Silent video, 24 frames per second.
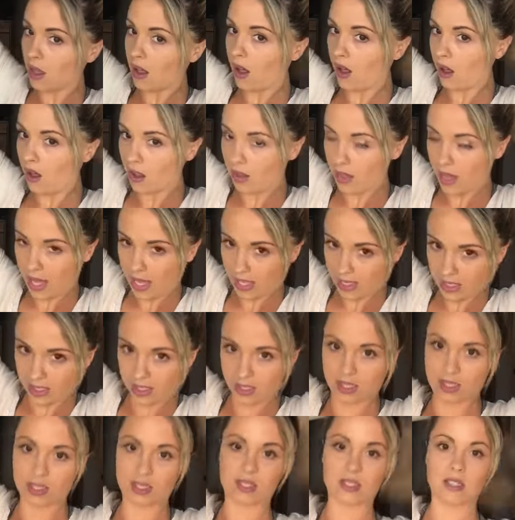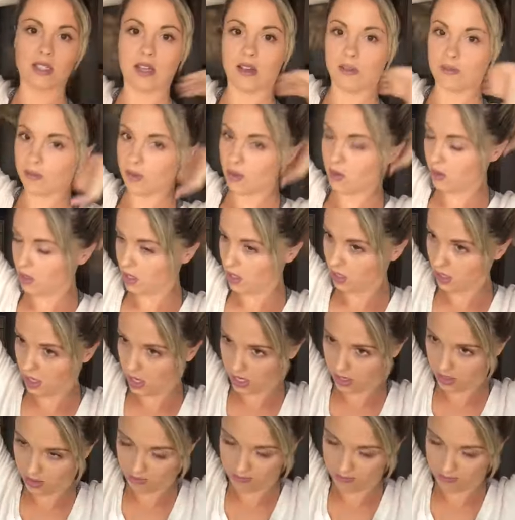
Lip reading: all that stuff you can kind